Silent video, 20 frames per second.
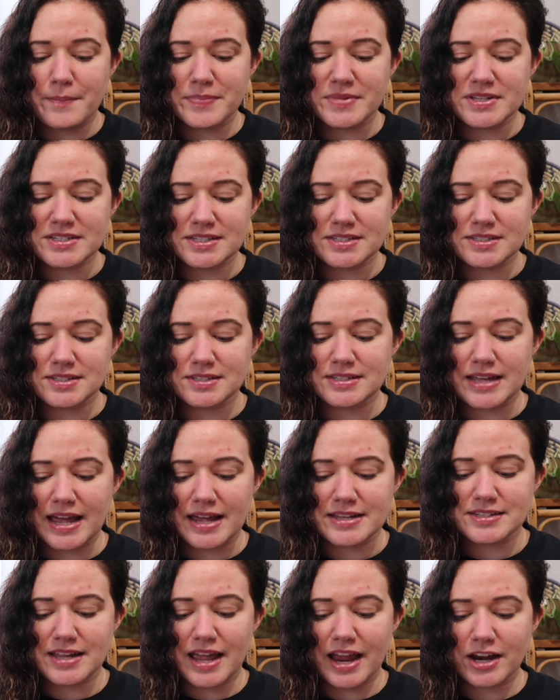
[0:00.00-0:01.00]
This is a
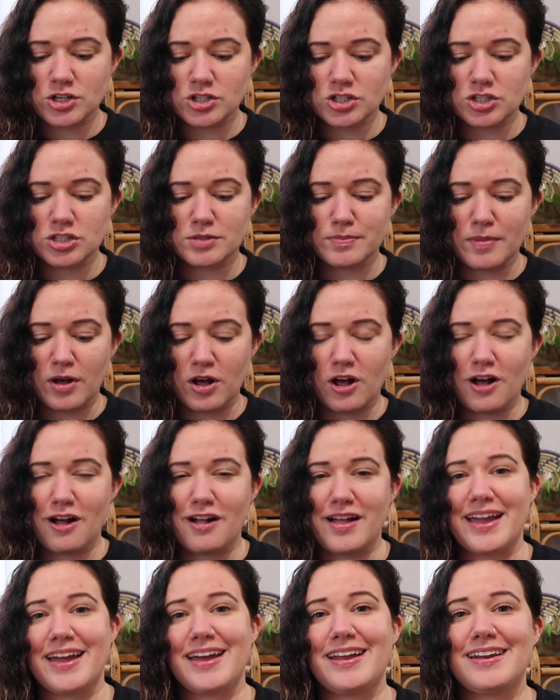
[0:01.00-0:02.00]
size extra
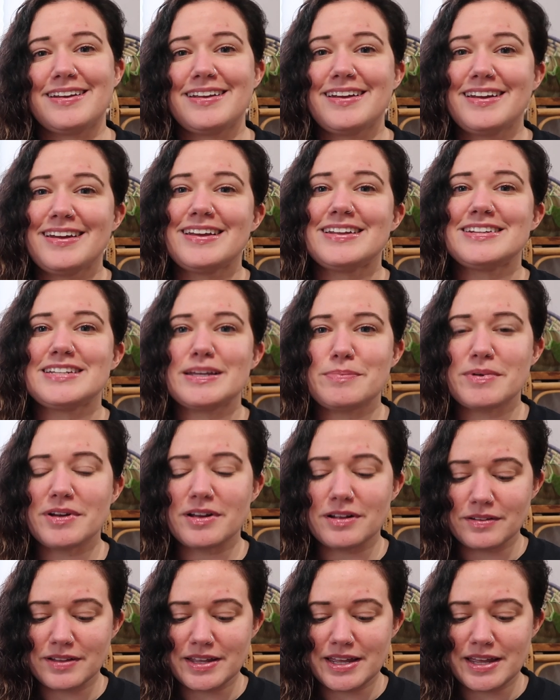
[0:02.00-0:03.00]
small, and
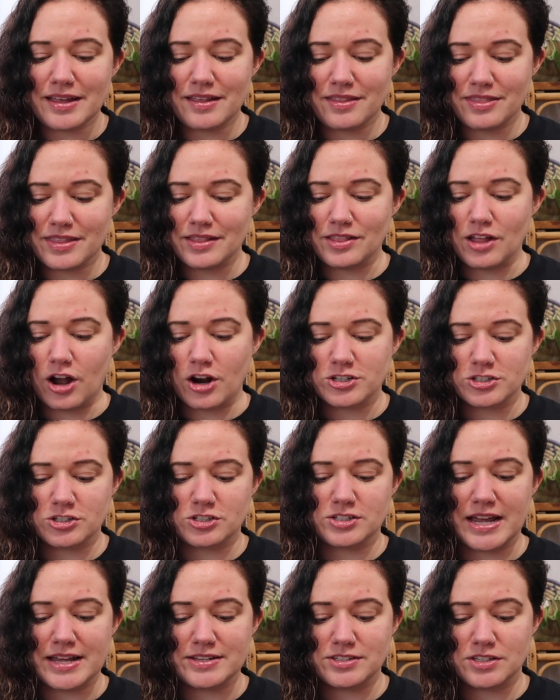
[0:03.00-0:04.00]
typically the larger
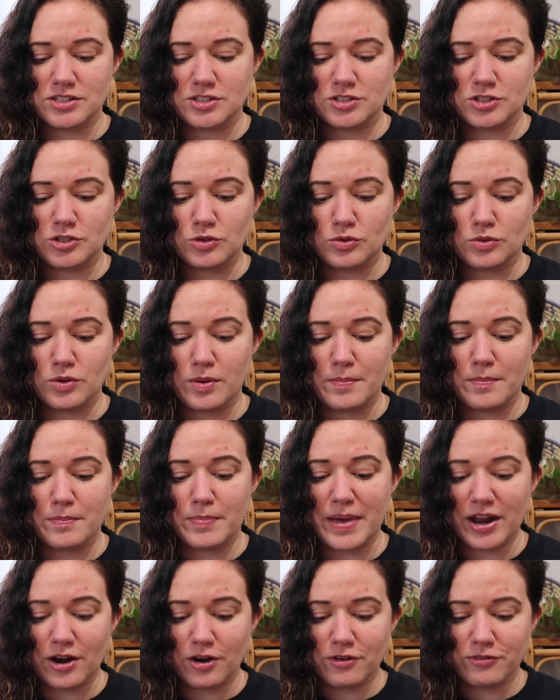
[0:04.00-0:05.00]
sizes do
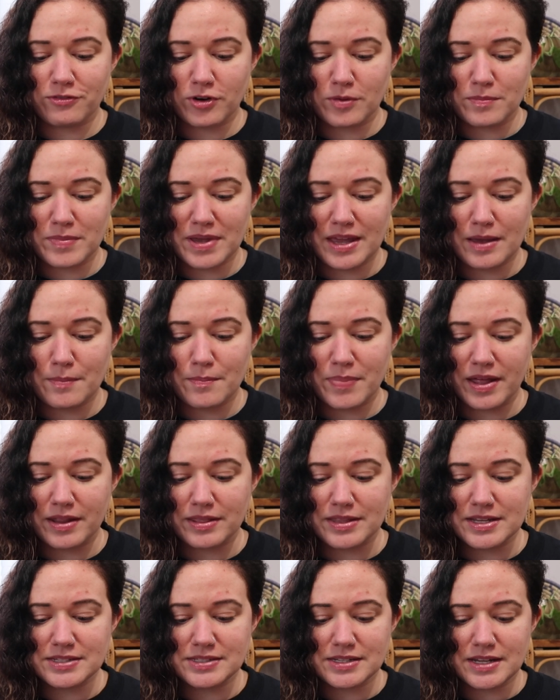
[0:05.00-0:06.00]
better for me,
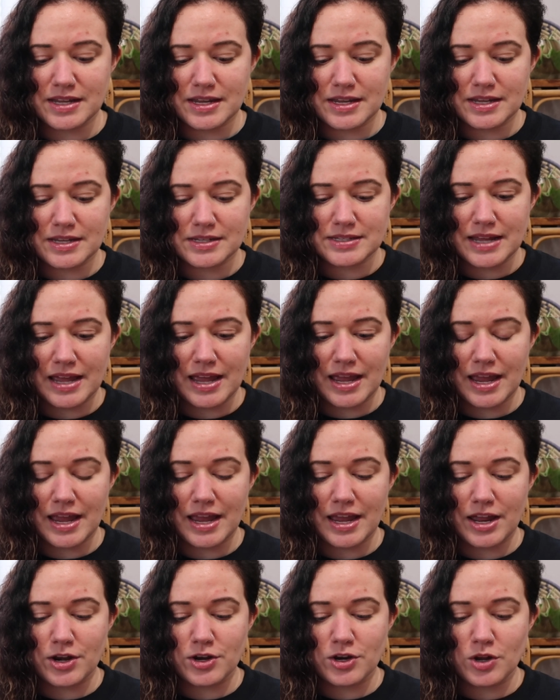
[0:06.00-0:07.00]
but this is
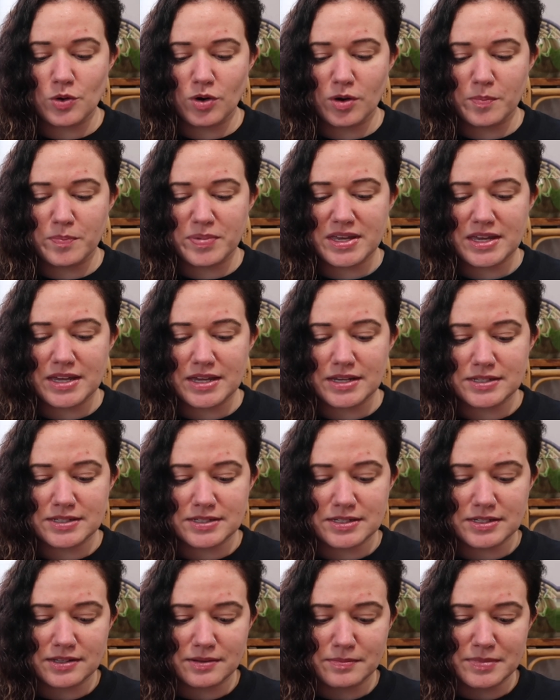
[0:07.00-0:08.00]
a newer
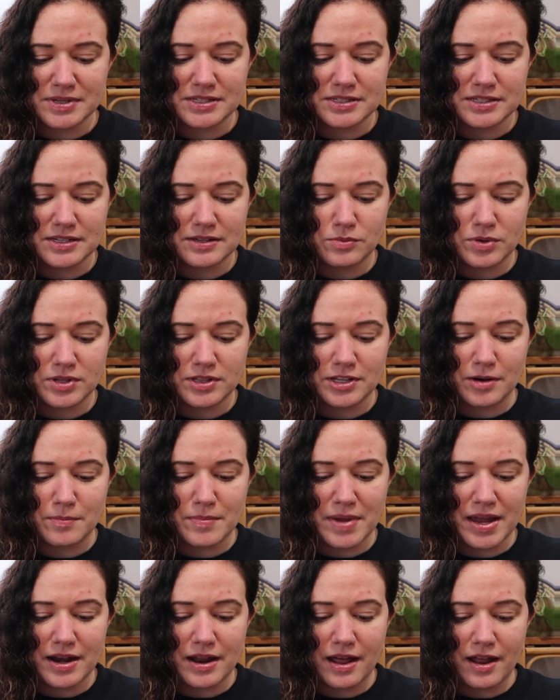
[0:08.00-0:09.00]
piece. Let me see what they're
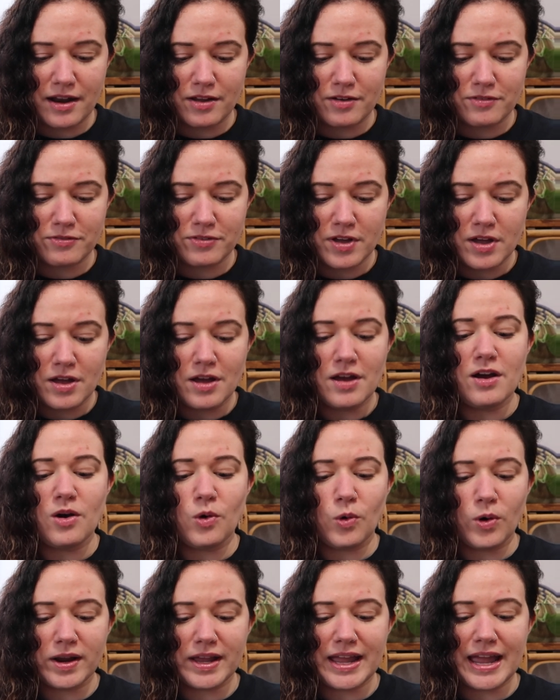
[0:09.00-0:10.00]
made out of.
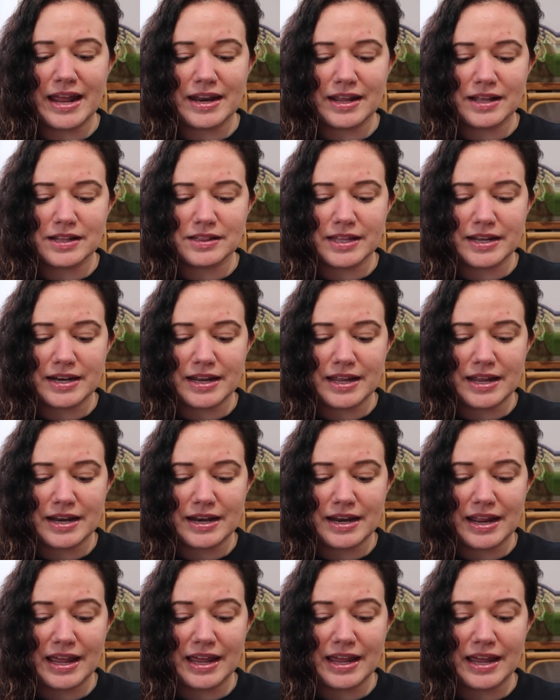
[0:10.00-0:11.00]
Organic
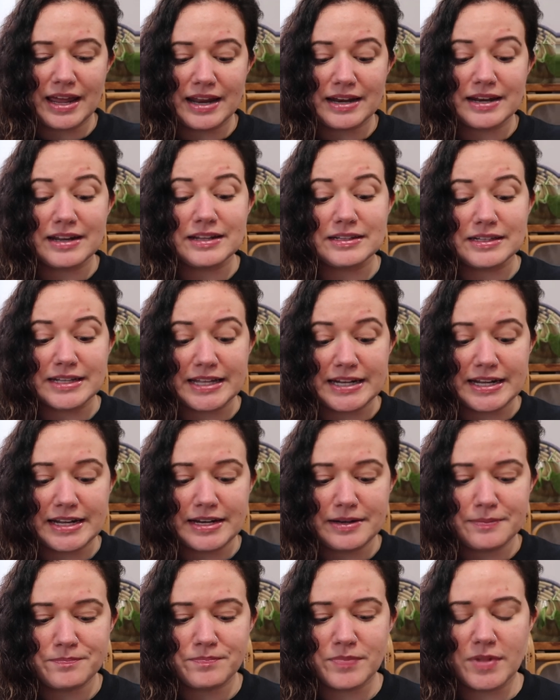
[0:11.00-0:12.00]
linen and
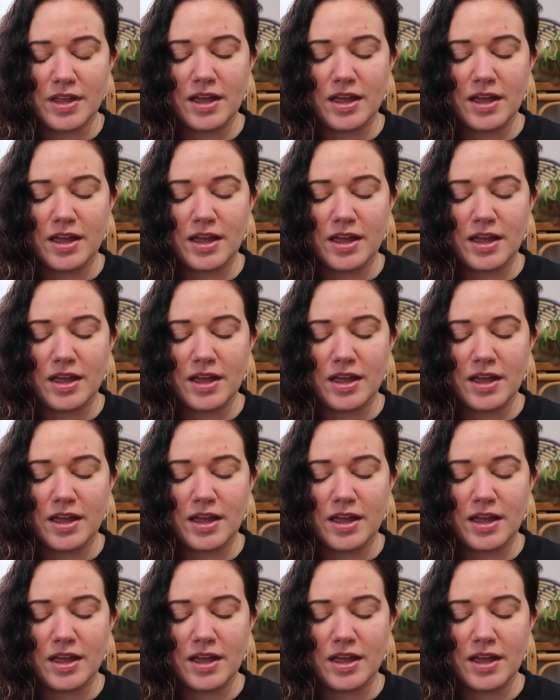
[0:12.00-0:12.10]
linen.